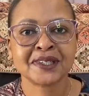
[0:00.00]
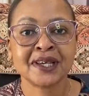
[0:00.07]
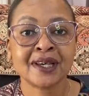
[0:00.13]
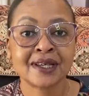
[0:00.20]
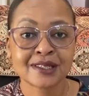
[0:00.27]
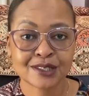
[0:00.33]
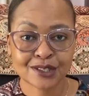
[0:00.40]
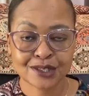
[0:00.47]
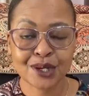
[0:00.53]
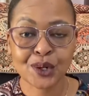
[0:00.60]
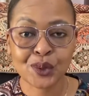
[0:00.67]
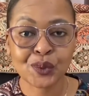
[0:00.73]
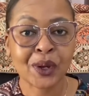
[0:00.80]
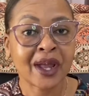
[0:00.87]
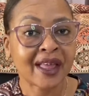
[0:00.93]
So
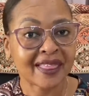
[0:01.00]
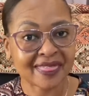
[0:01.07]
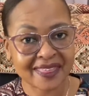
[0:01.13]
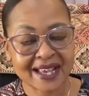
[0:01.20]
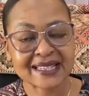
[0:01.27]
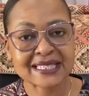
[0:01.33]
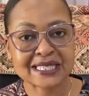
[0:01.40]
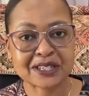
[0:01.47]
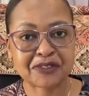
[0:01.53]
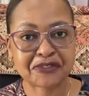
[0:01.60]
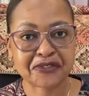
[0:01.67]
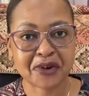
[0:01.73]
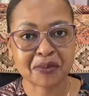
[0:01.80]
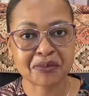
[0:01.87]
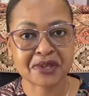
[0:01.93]
that's it
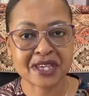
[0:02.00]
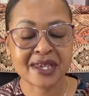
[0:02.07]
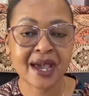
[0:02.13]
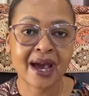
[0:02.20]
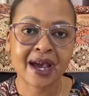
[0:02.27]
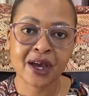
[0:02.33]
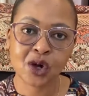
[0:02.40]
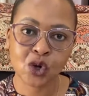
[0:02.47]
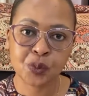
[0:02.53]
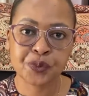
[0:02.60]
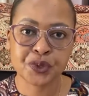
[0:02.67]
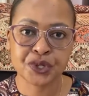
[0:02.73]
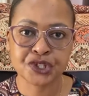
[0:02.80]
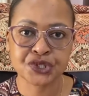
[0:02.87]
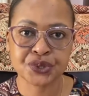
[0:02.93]
from me. I hope you
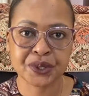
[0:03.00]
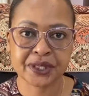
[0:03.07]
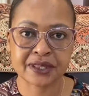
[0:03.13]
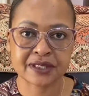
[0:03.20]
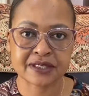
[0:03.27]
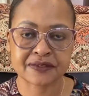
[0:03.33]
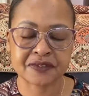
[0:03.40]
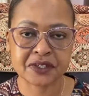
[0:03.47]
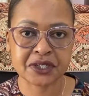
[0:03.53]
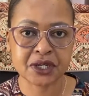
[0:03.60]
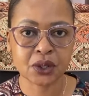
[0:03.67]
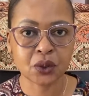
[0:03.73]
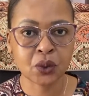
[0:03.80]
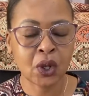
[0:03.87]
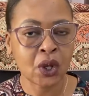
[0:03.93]
enjoyed this video
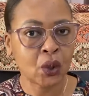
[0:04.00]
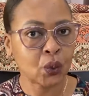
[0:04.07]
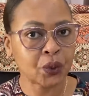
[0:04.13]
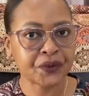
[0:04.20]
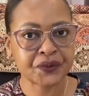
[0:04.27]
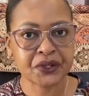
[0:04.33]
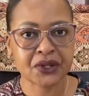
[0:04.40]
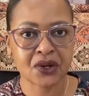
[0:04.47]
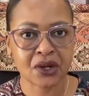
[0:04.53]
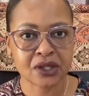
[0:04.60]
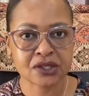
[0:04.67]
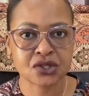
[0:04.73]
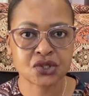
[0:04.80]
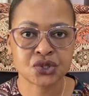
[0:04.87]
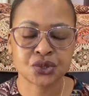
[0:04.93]
with regards
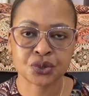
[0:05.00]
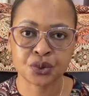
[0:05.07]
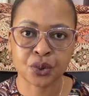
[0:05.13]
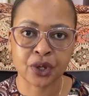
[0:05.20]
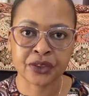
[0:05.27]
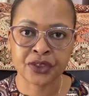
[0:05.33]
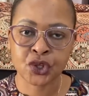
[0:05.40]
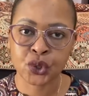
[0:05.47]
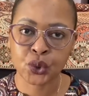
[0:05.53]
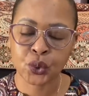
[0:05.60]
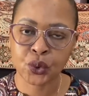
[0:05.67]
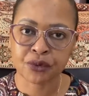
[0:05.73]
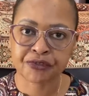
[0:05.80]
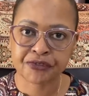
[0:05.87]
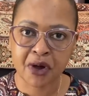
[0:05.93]
to your
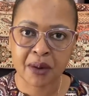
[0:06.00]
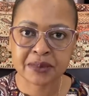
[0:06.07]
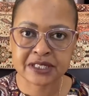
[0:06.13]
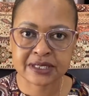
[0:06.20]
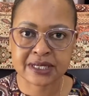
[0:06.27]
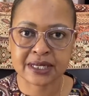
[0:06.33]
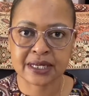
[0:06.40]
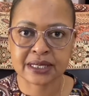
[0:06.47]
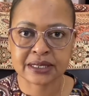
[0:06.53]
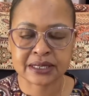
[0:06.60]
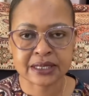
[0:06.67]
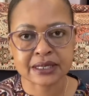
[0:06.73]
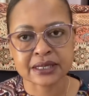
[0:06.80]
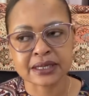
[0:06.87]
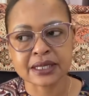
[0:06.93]
pharmacy
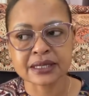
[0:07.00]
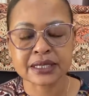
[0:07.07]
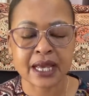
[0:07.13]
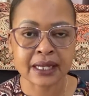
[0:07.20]
assistant and